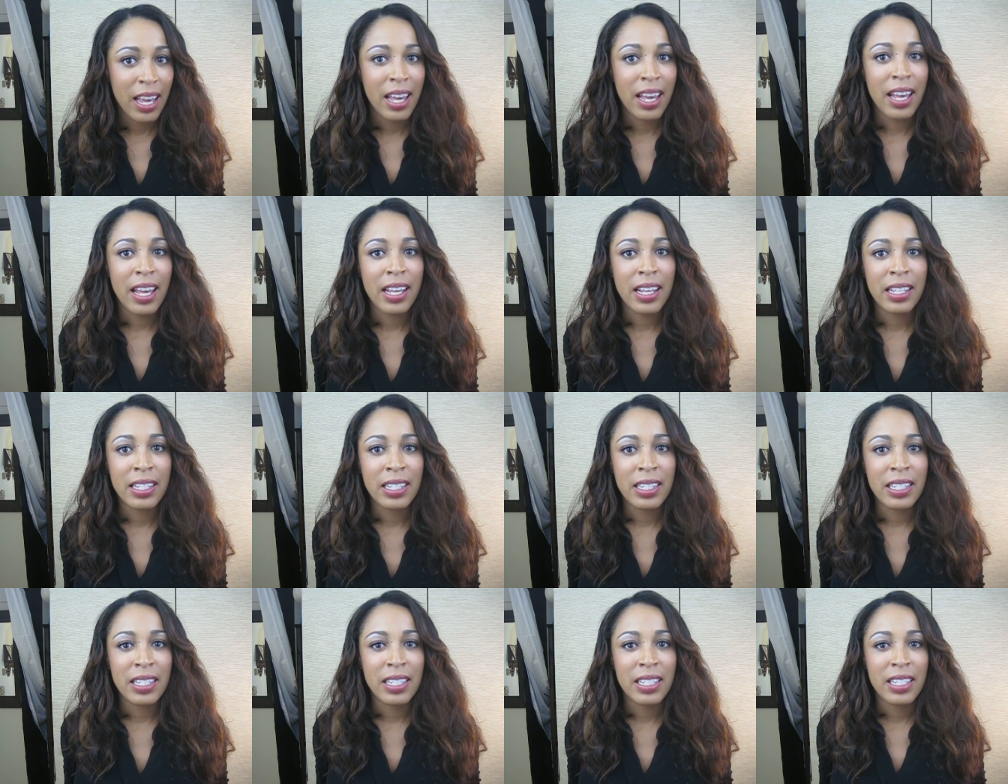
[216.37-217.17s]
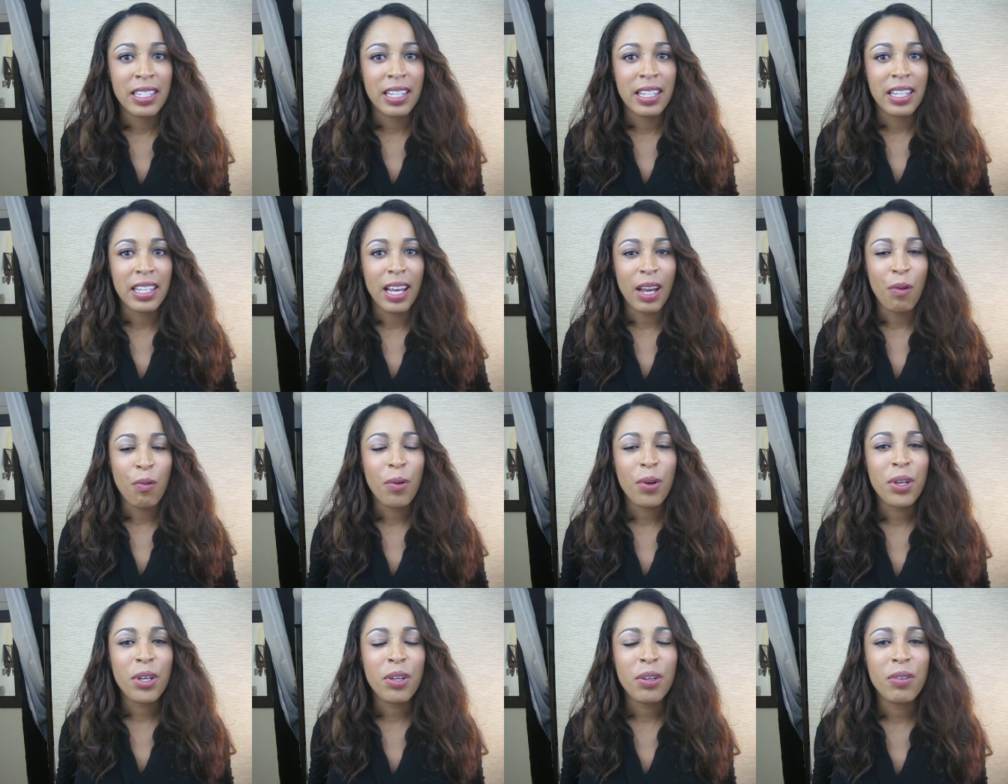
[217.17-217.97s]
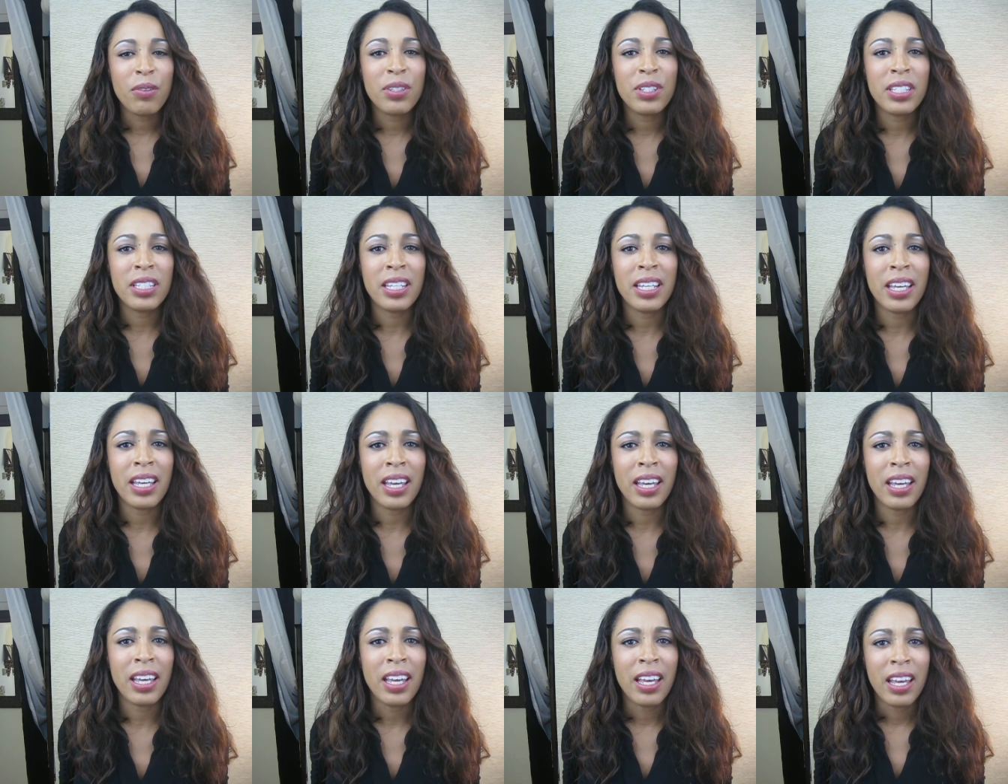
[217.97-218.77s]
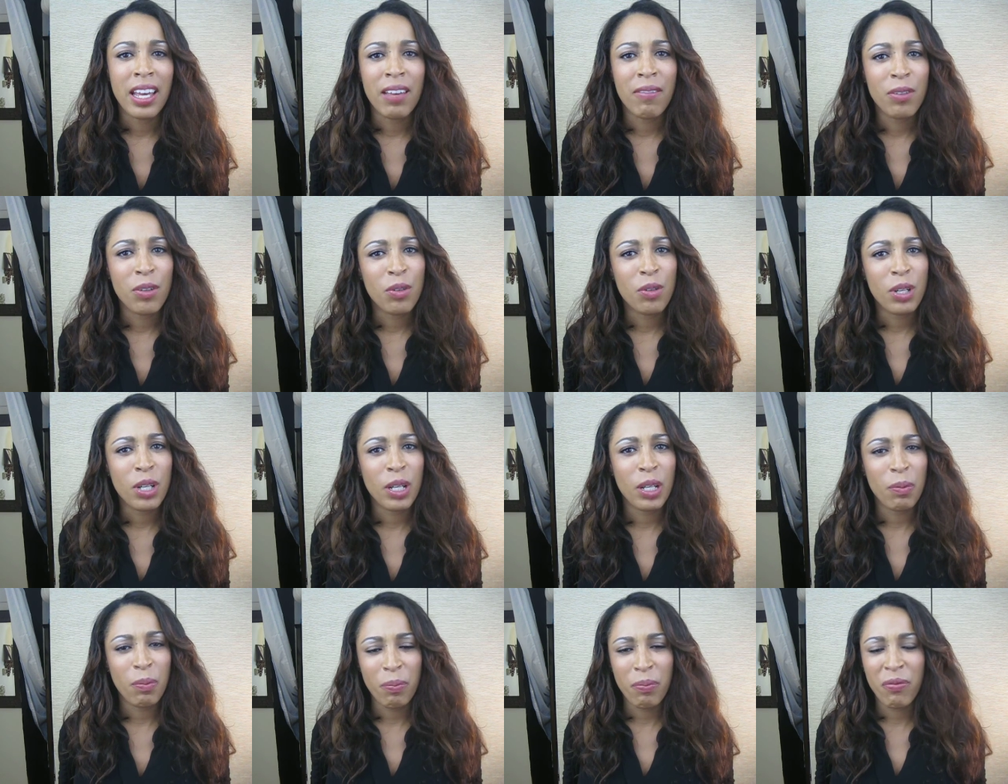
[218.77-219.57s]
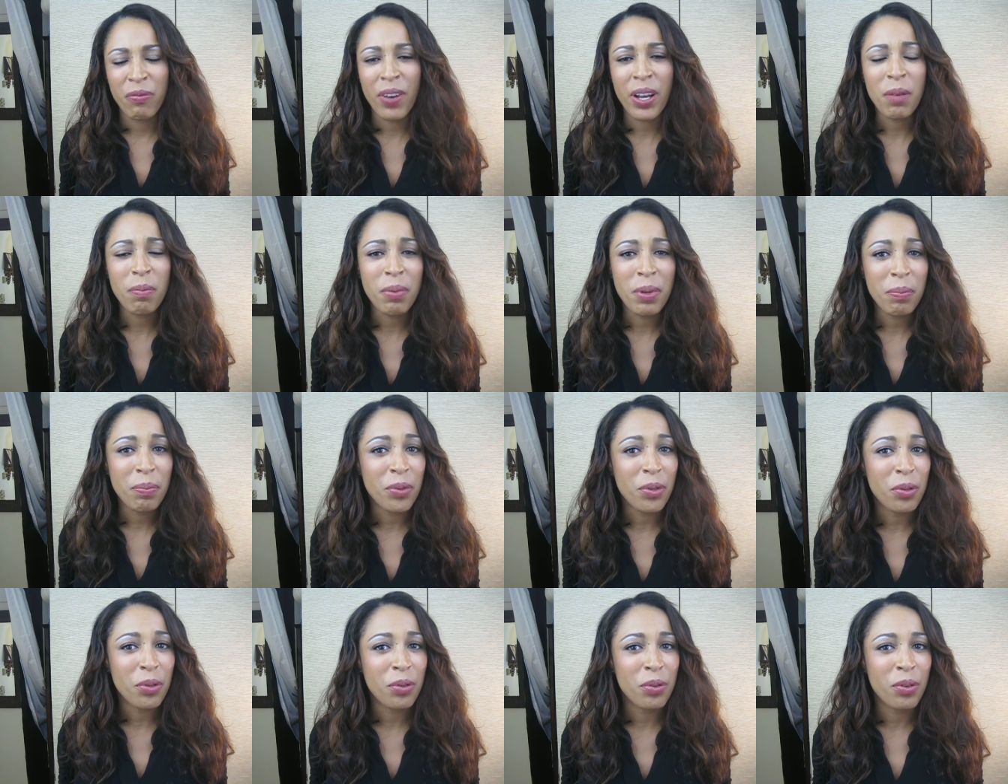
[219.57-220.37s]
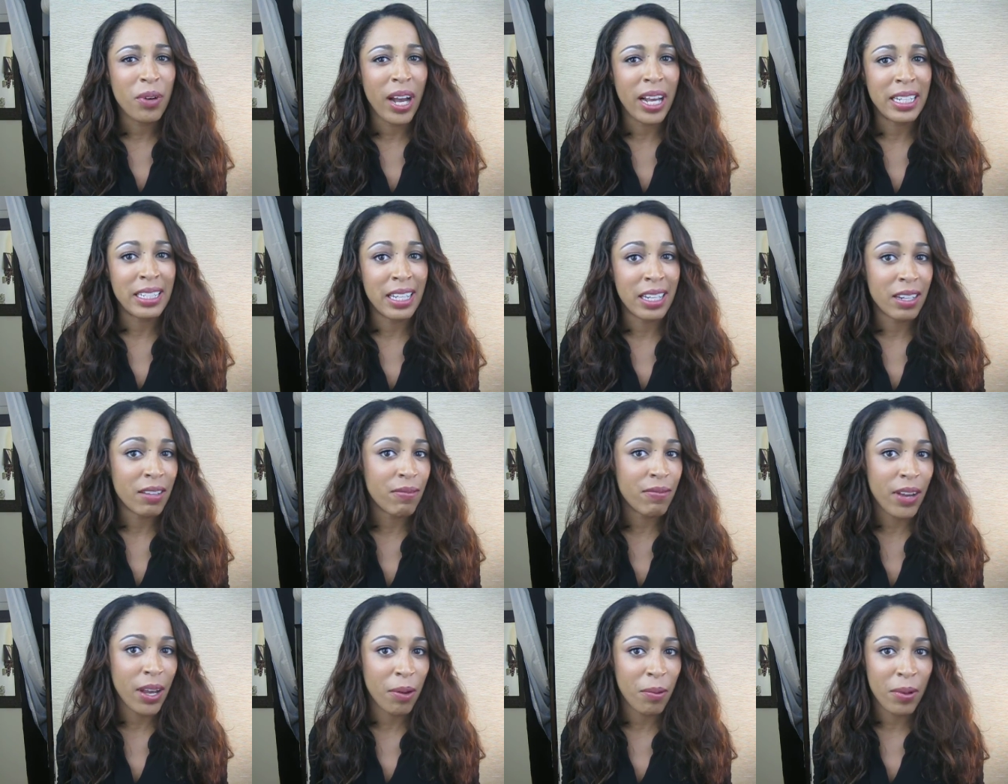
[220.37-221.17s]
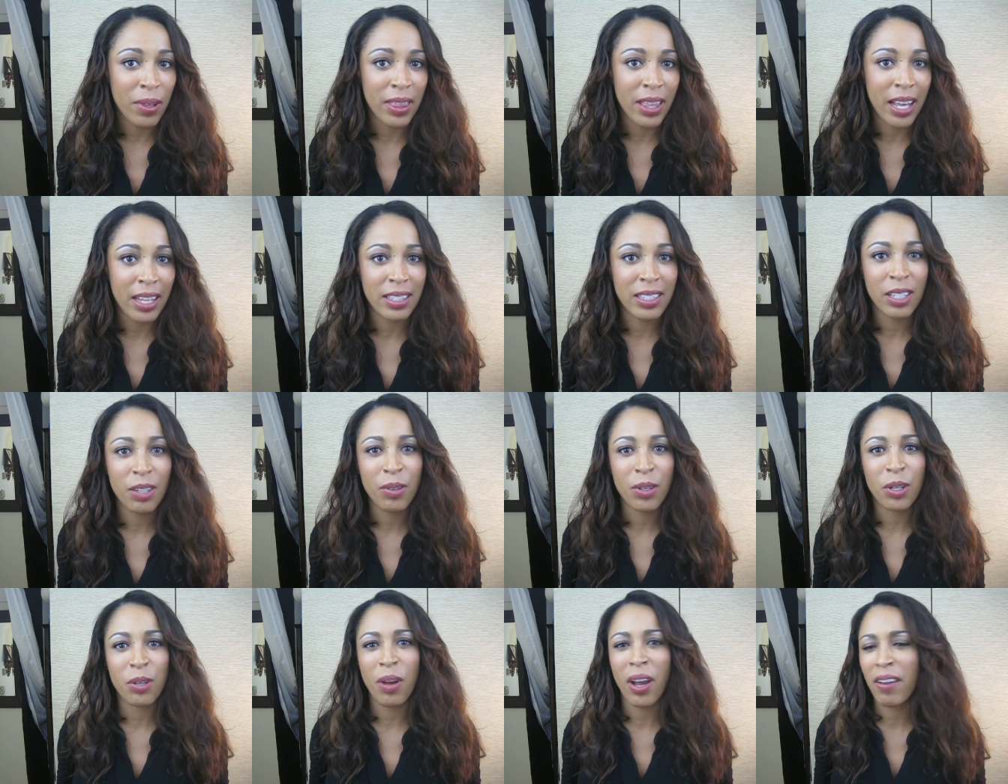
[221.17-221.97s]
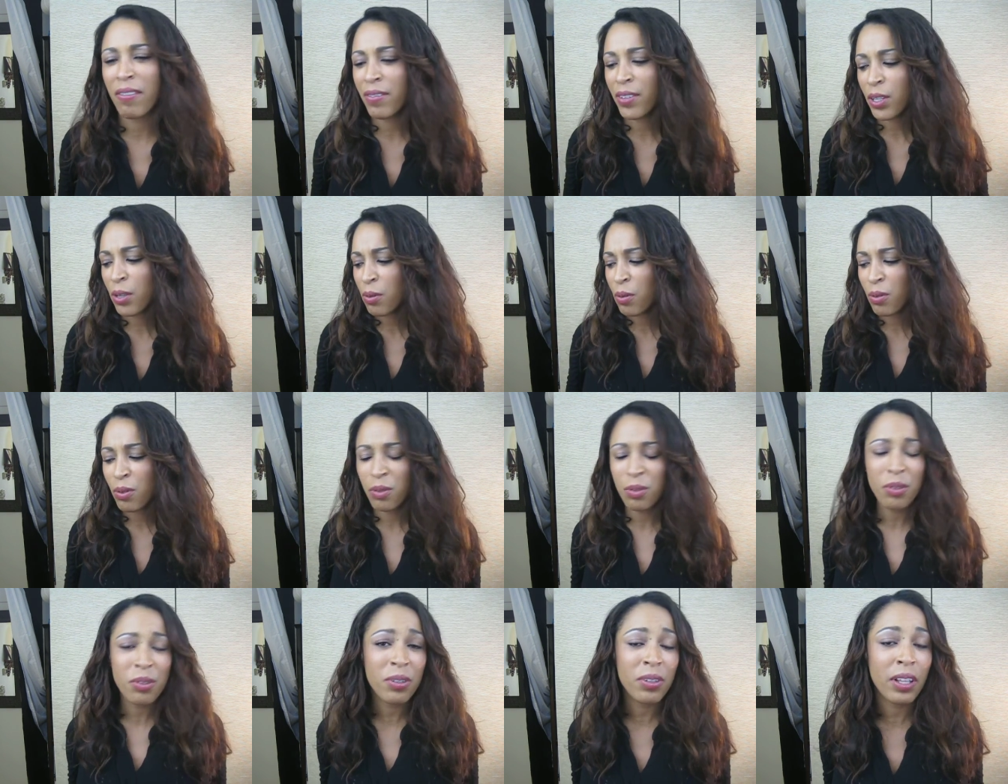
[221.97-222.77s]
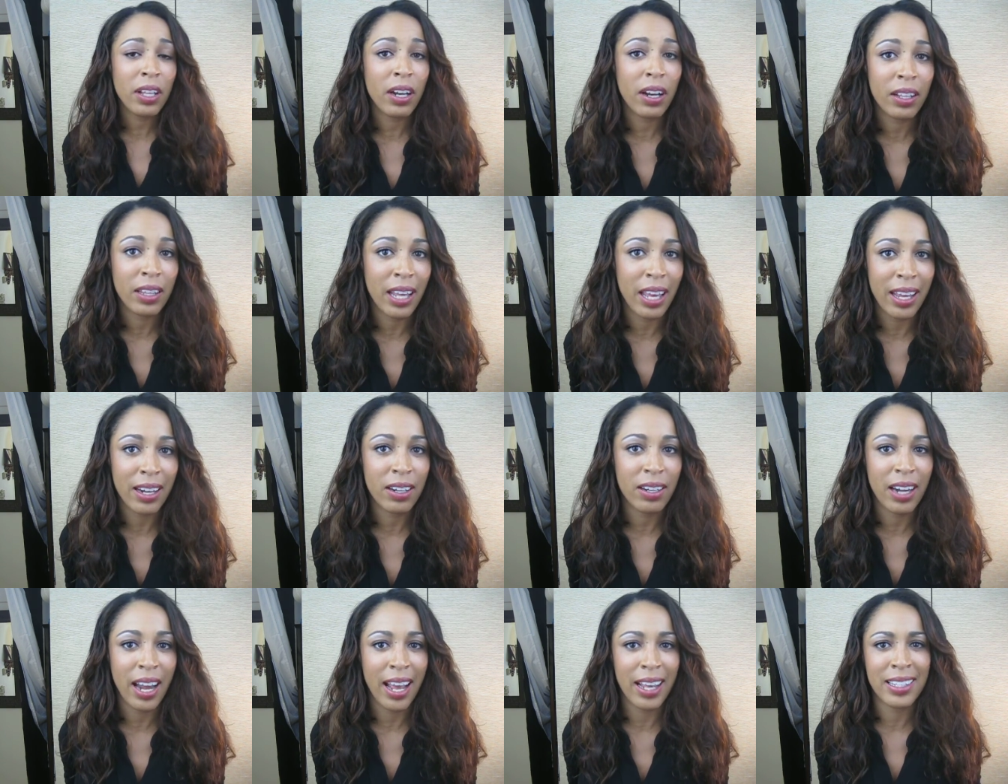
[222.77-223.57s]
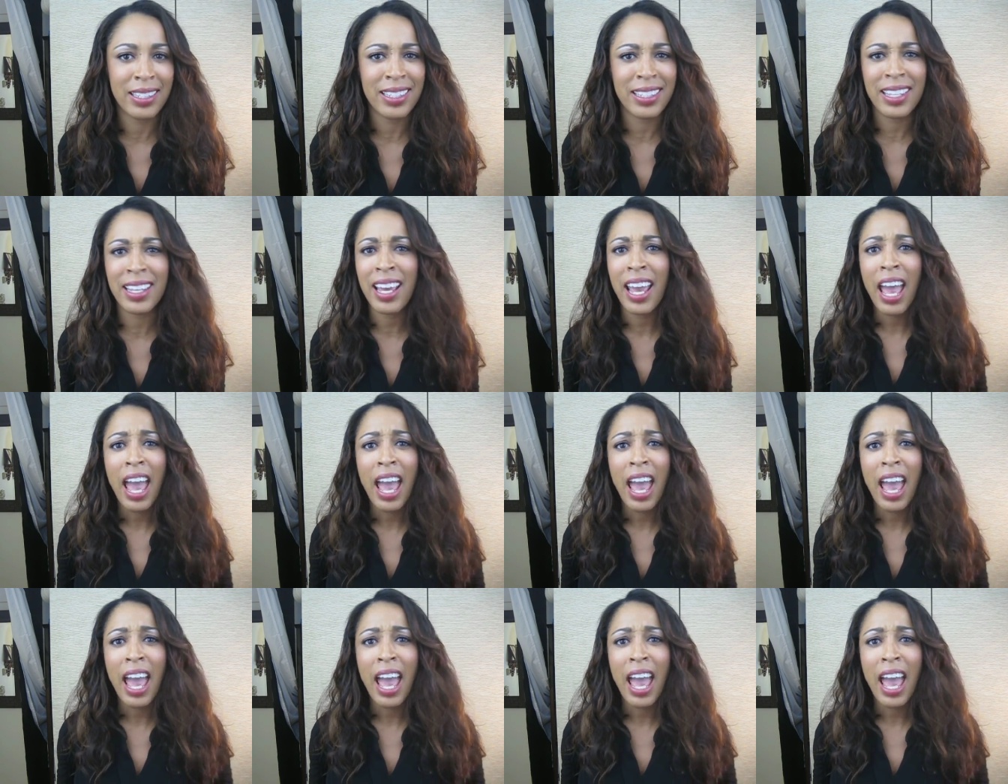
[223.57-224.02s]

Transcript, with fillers: And I want you to see if you could find people who identify with that secret you have. You know, Google it on the internet and see